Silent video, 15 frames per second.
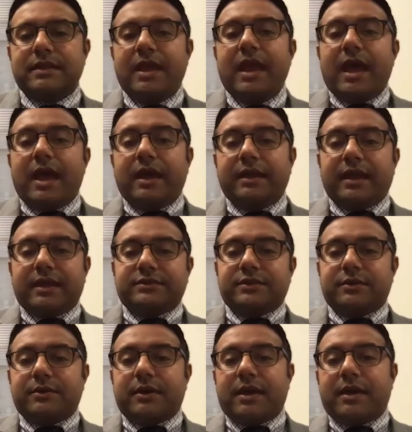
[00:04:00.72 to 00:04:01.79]

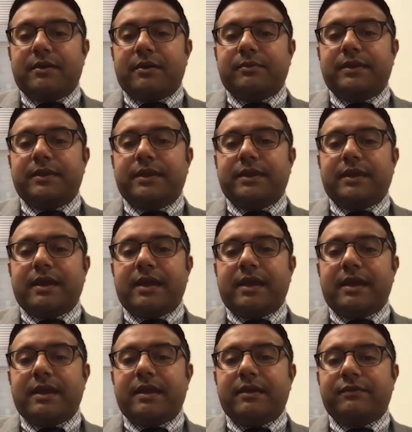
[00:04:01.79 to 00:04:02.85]
so we
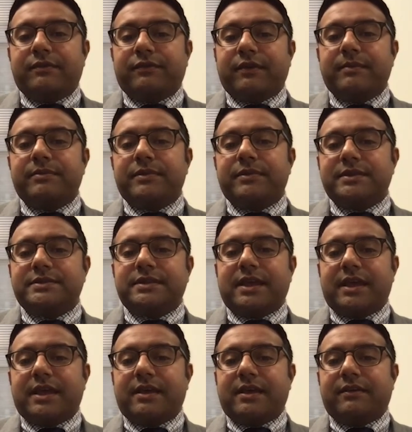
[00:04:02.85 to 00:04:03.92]
from this
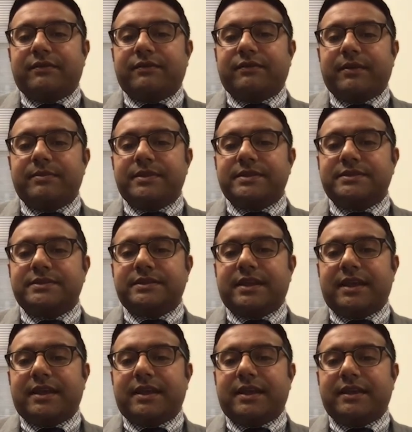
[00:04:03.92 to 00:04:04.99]

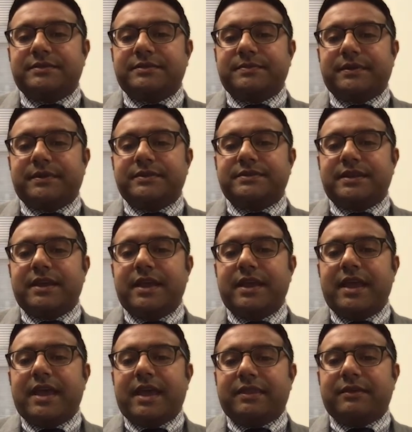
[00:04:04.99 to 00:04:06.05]
experience,
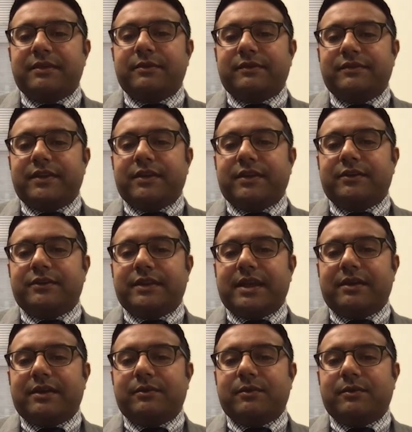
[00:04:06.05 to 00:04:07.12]
I think we've narrowed
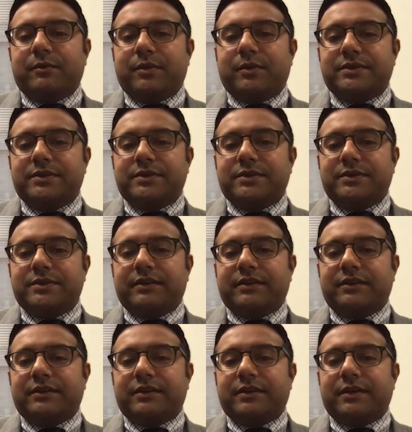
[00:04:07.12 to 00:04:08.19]
down which
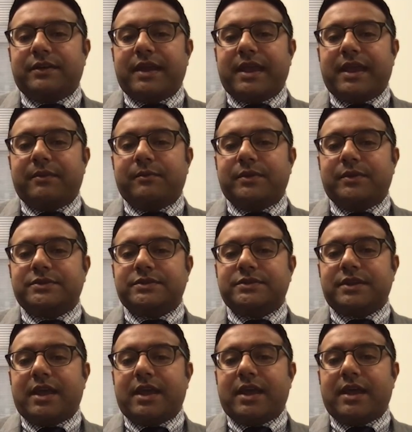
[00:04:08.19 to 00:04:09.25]
vendor and which
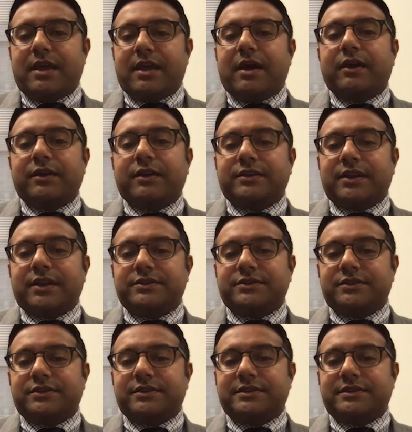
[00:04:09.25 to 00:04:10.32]
architecture
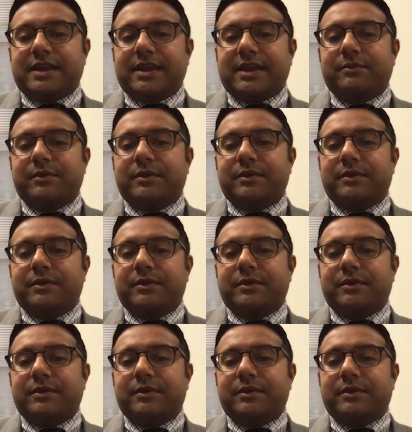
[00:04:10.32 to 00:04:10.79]
design would